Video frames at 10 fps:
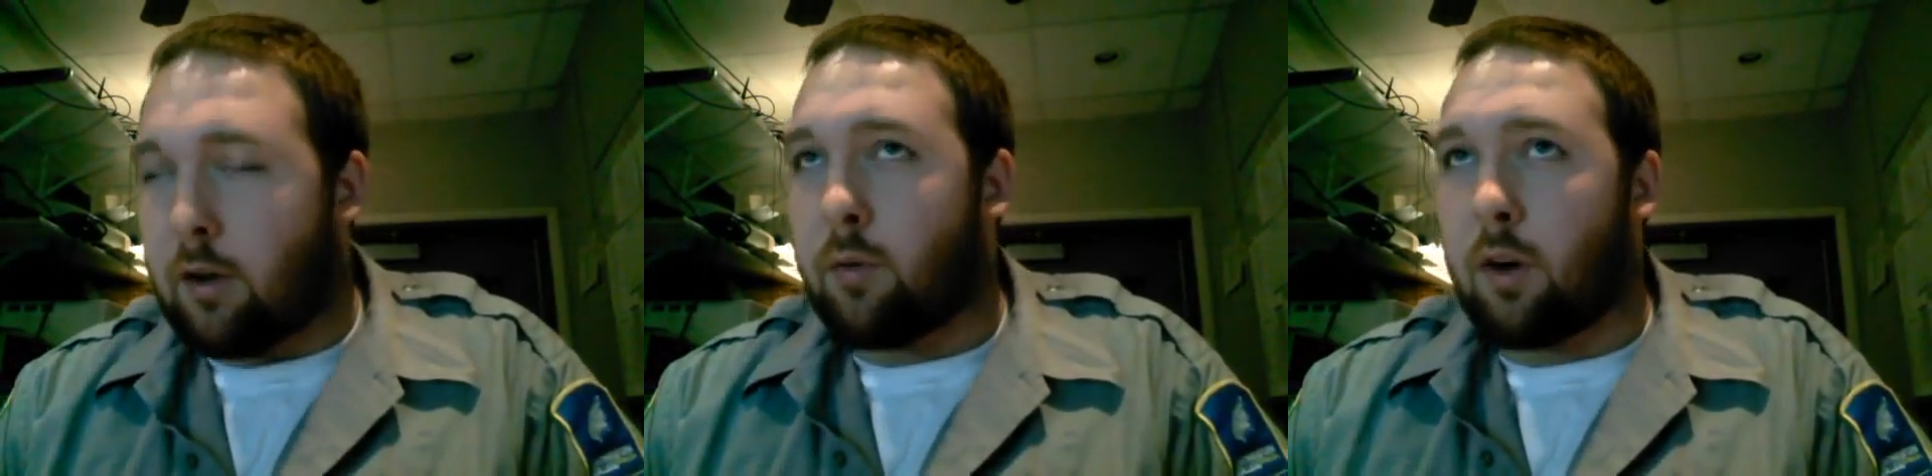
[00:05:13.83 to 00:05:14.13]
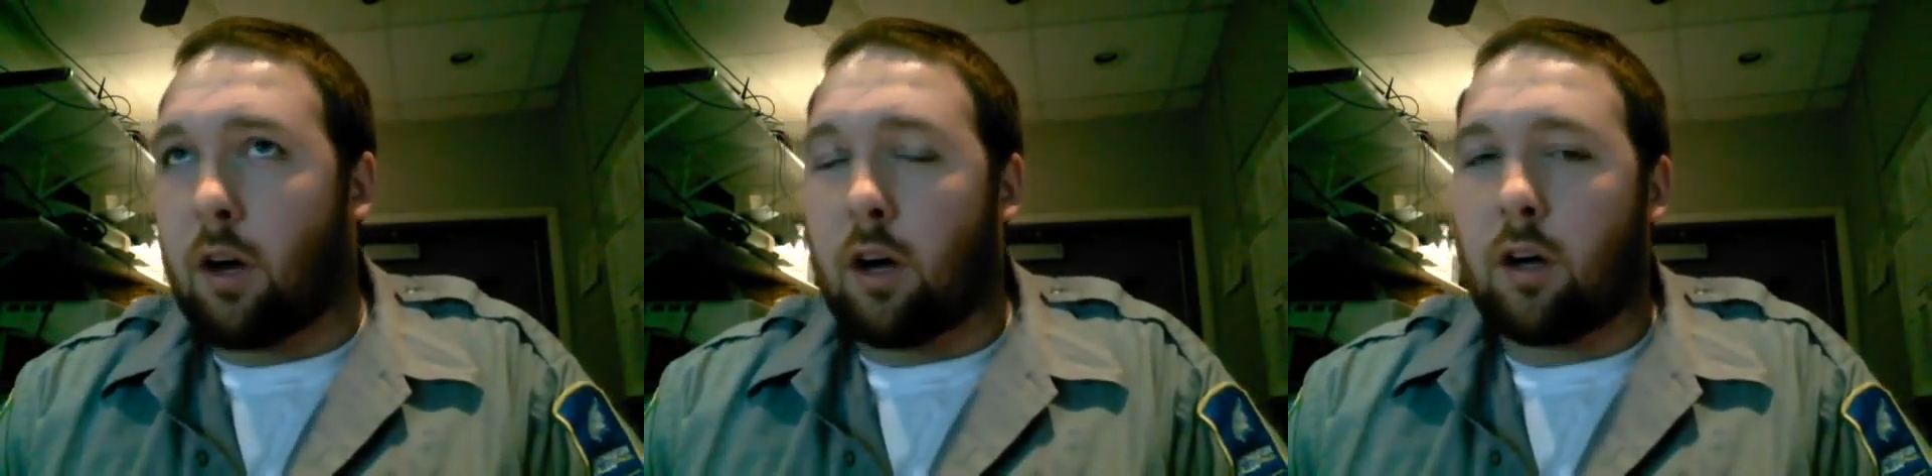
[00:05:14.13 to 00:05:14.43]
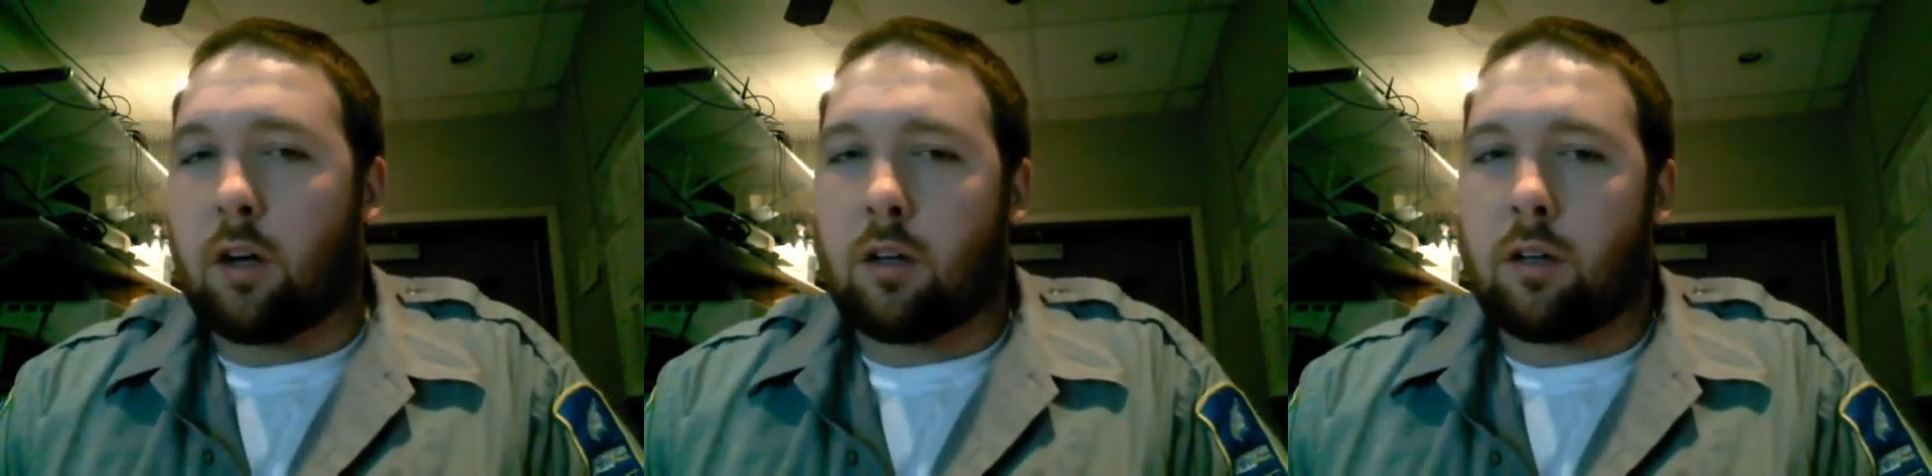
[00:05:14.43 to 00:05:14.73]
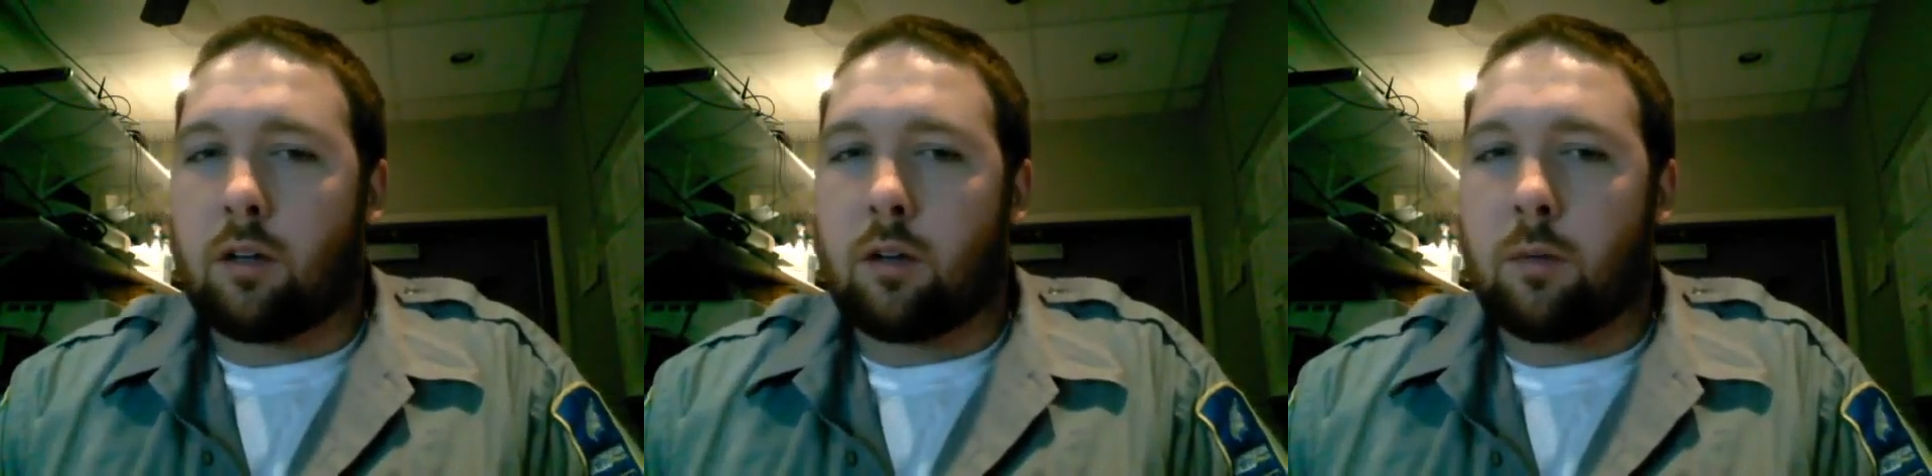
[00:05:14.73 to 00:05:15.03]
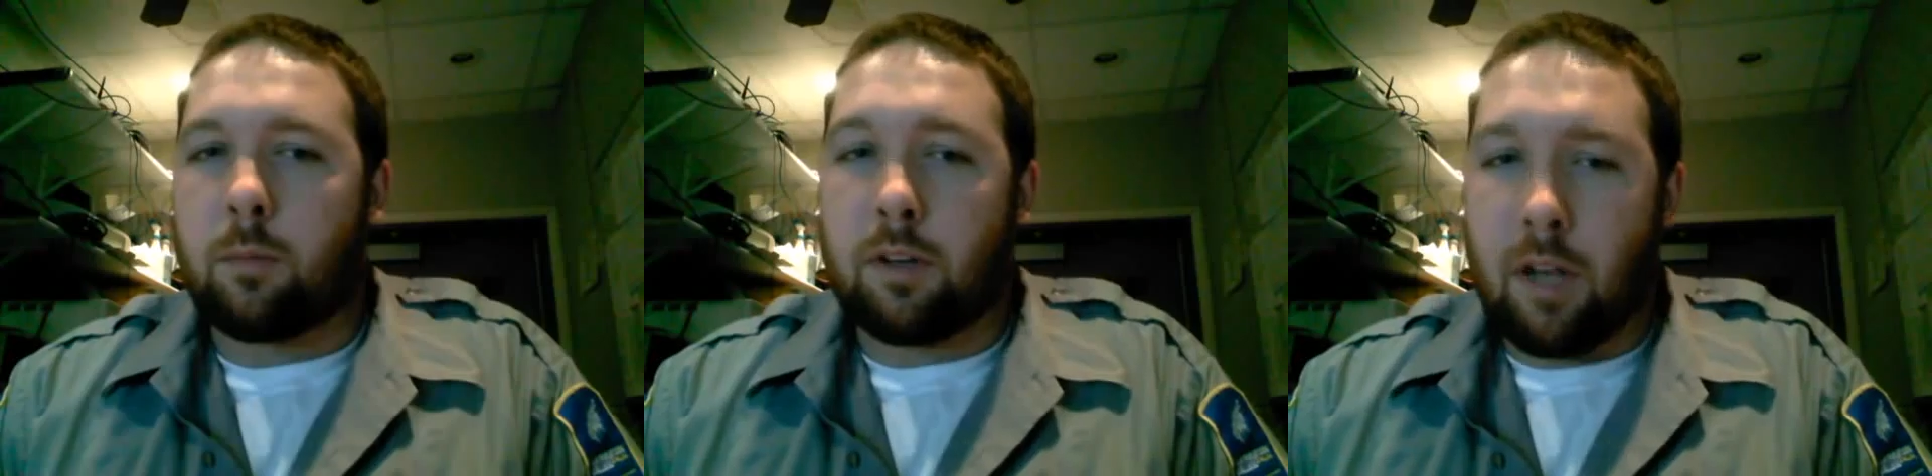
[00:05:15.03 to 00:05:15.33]
We're all
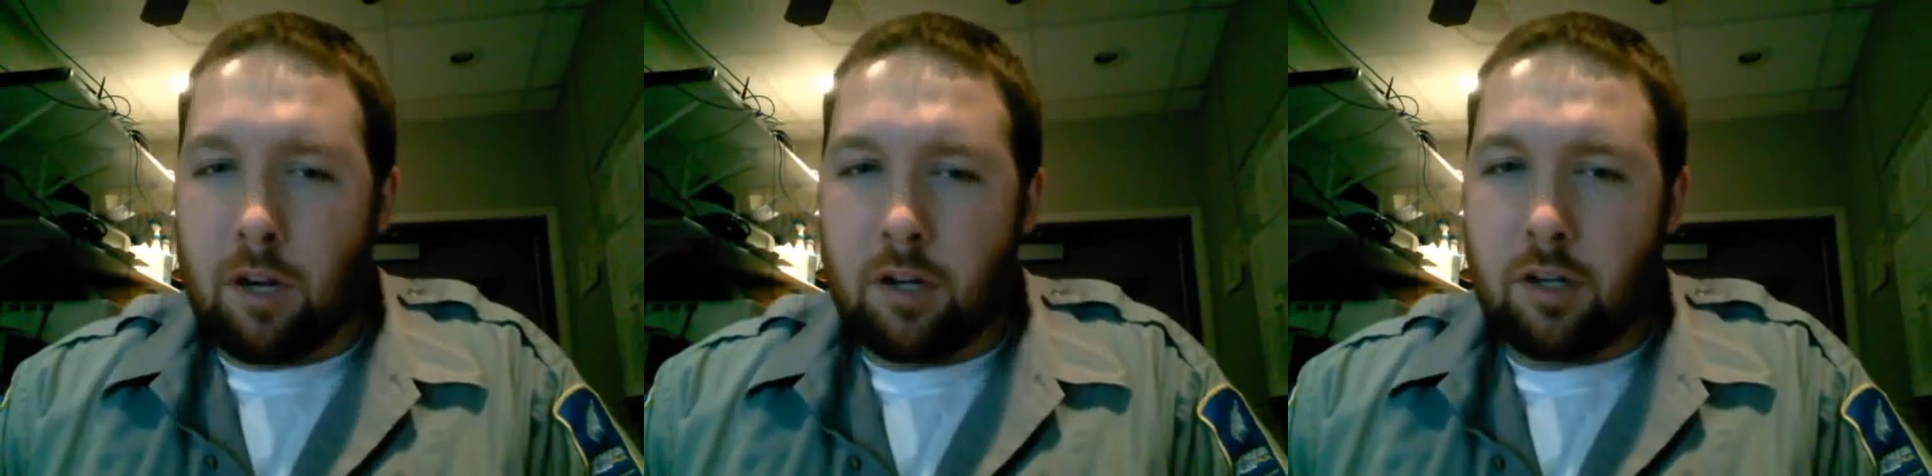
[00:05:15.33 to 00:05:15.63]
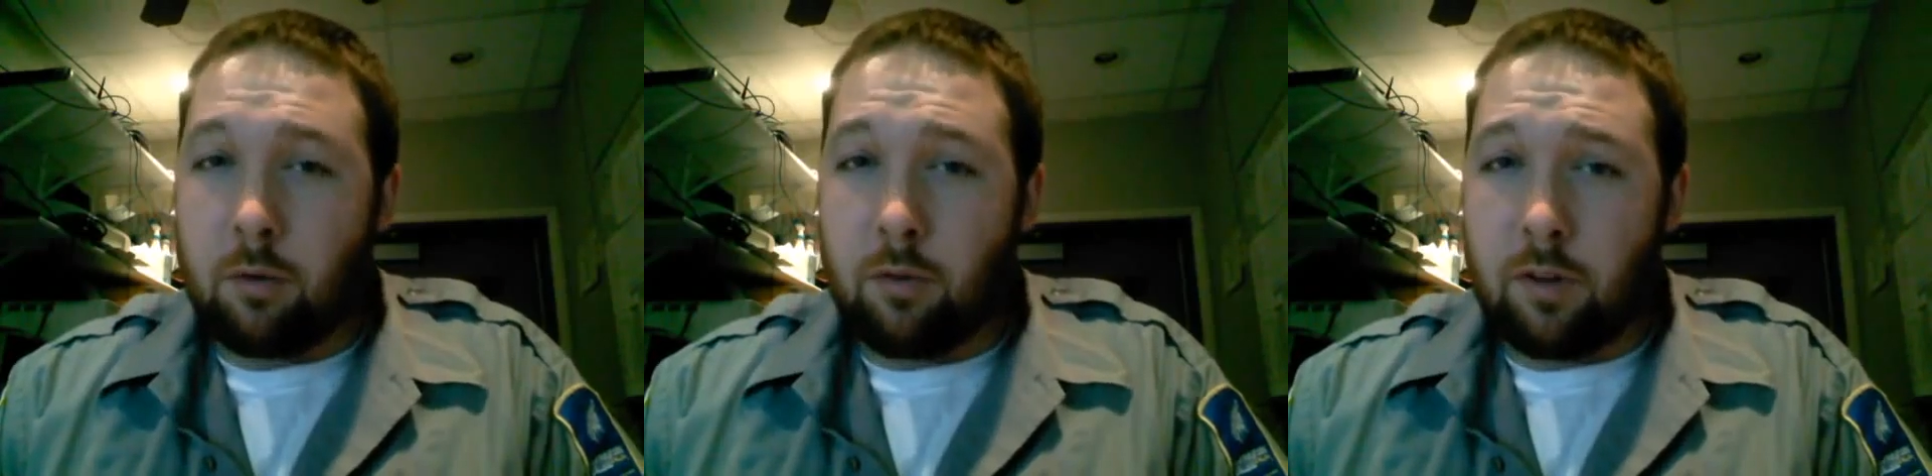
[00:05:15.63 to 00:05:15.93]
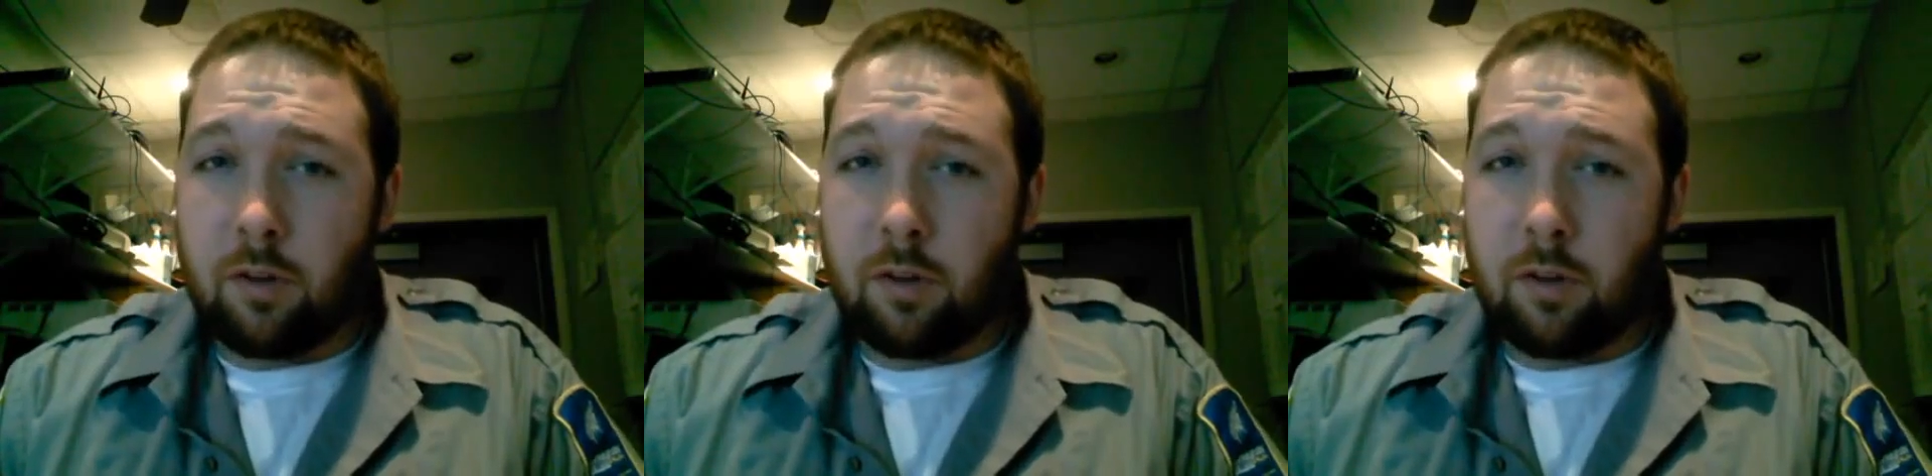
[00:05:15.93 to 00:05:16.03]
potentially moving